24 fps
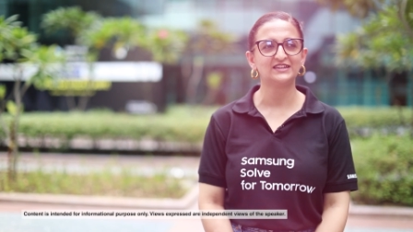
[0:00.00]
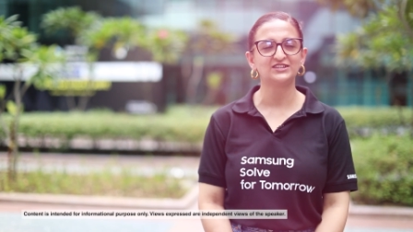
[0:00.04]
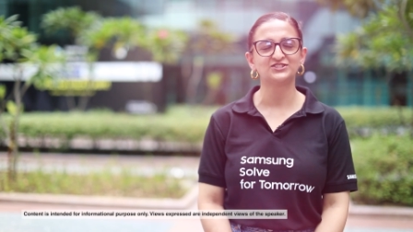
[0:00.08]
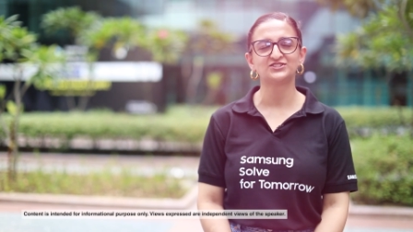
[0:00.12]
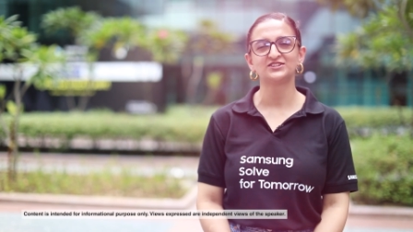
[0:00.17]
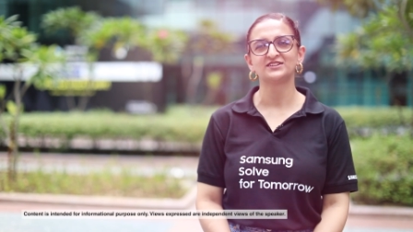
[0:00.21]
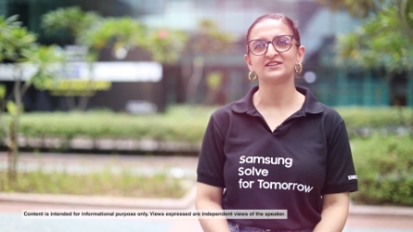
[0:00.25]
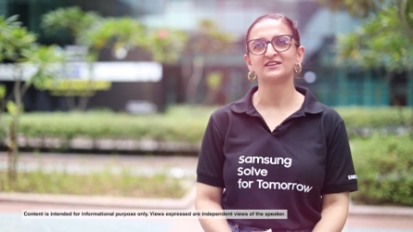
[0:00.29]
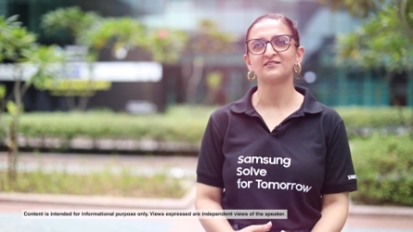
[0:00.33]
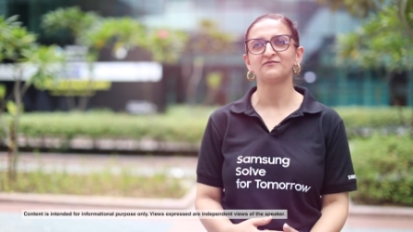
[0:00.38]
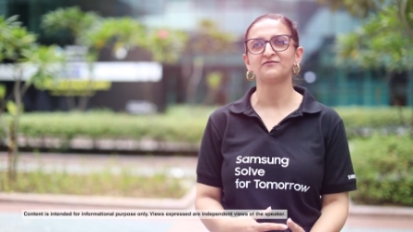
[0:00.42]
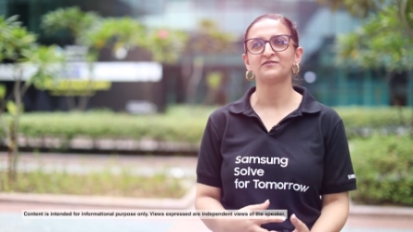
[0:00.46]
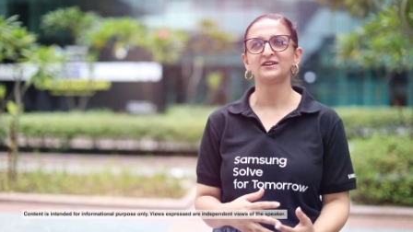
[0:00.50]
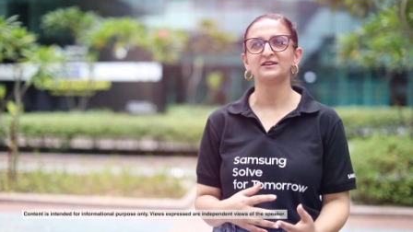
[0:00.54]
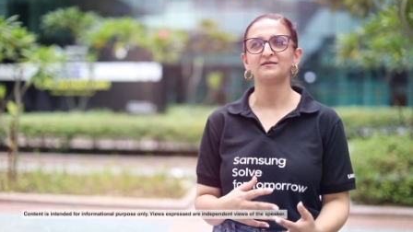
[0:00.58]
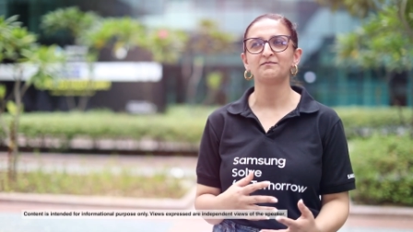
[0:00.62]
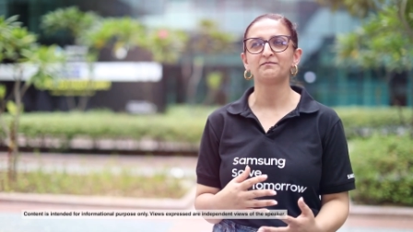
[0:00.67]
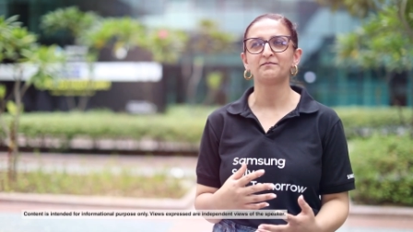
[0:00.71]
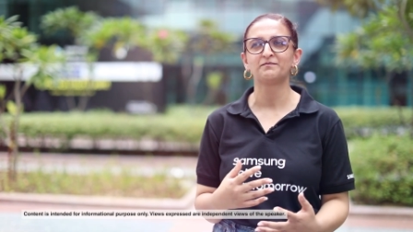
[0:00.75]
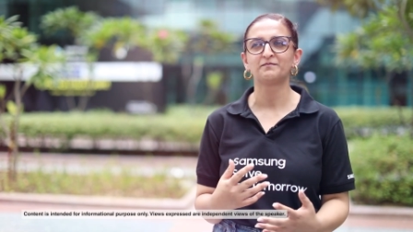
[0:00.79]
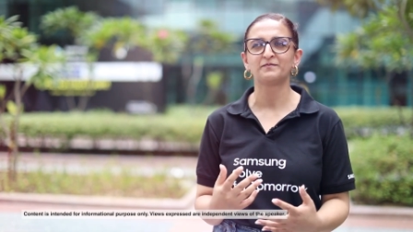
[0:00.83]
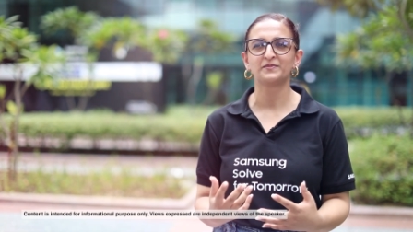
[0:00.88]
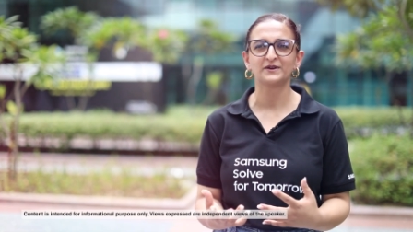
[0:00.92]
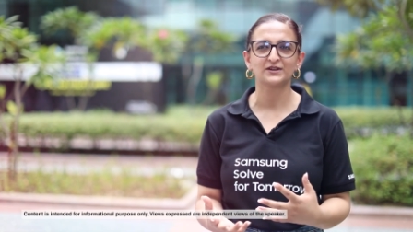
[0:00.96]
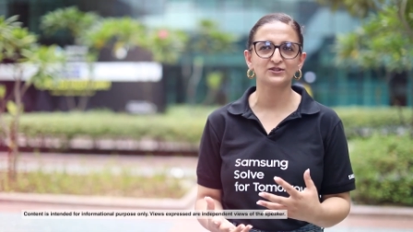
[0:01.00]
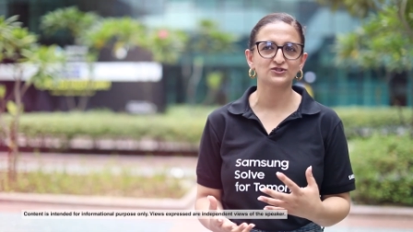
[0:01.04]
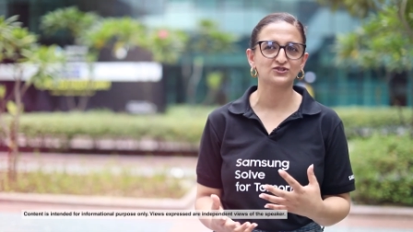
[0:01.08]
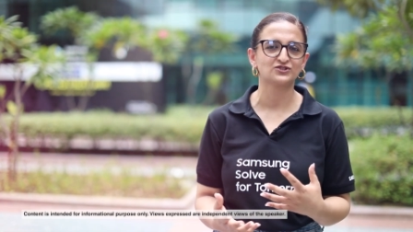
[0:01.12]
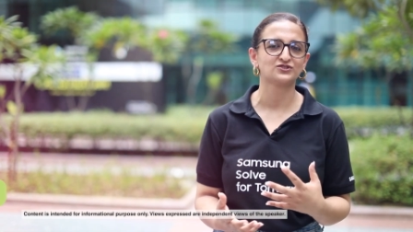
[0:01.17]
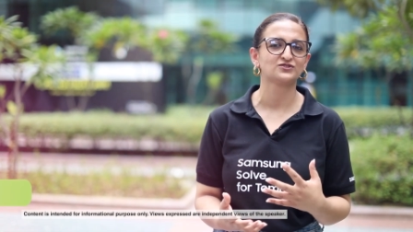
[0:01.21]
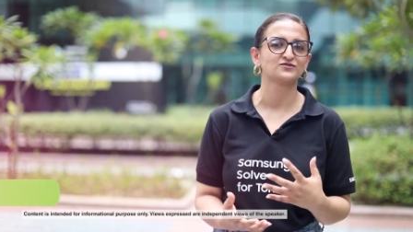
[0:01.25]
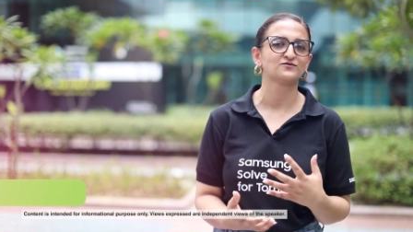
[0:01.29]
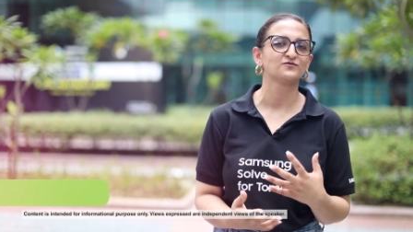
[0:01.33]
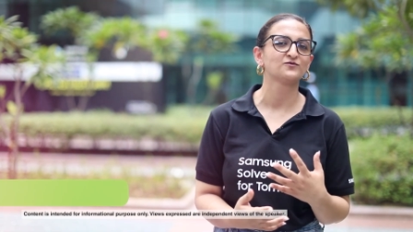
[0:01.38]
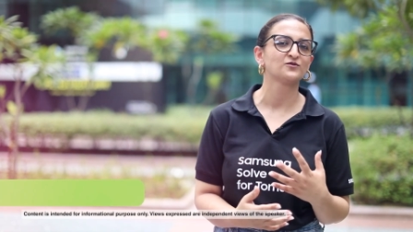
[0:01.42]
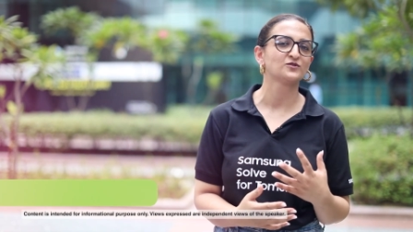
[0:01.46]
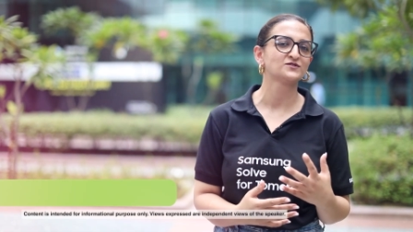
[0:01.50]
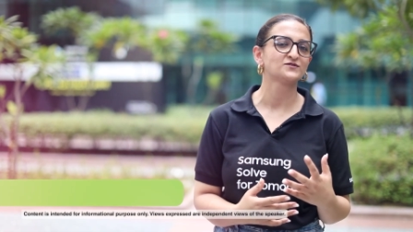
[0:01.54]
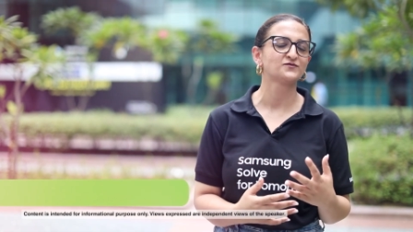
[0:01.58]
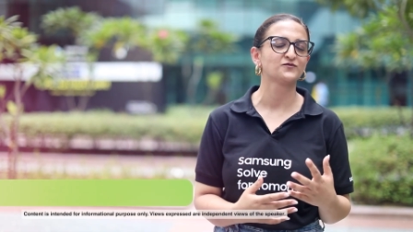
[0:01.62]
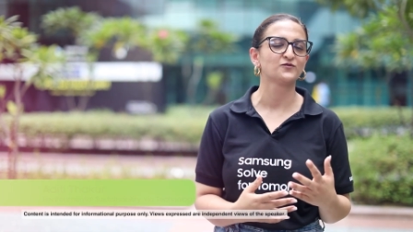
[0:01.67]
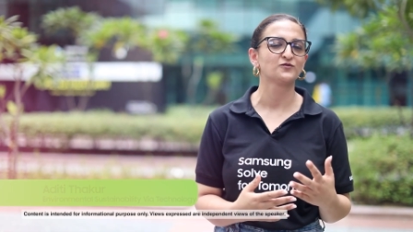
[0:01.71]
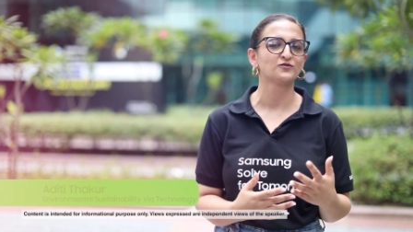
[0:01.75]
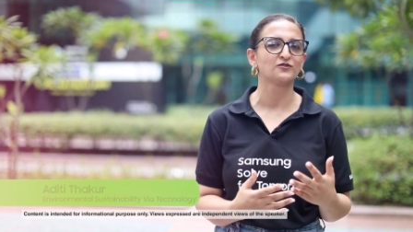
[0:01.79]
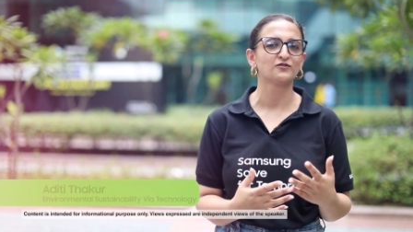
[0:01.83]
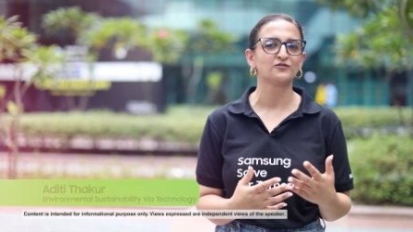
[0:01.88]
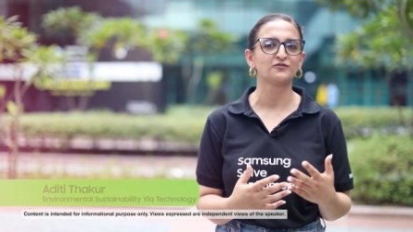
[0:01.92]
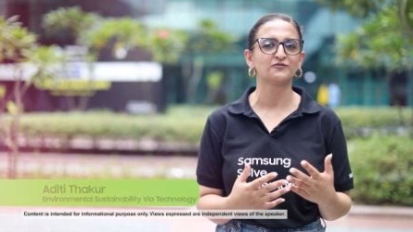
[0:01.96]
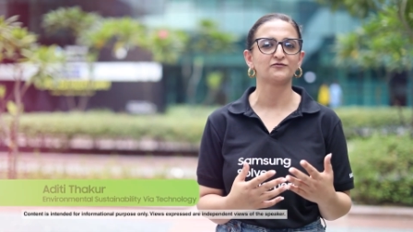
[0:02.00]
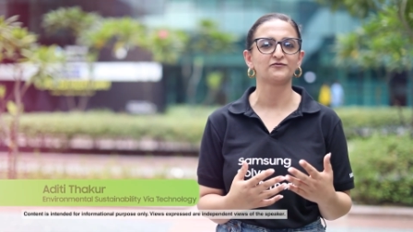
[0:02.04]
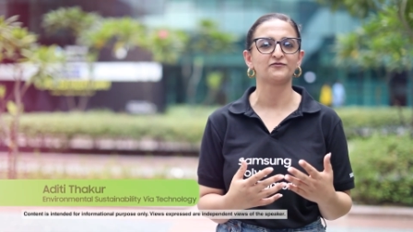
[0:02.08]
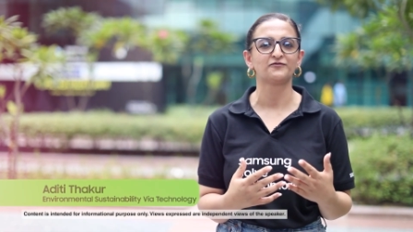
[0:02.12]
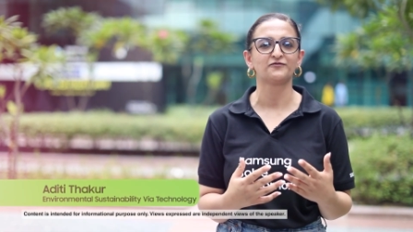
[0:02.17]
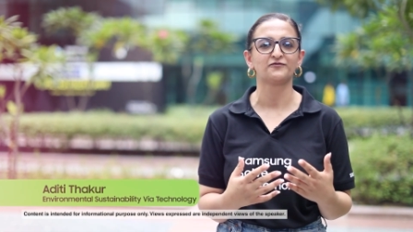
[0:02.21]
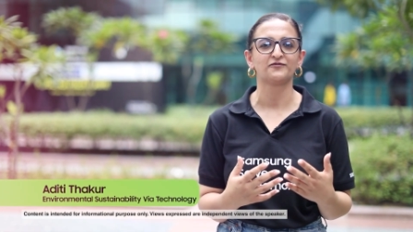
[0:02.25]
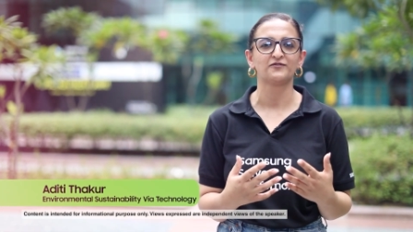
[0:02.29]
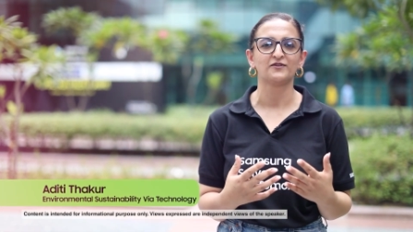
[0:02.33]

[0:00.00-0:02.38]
Each and every pitch was full of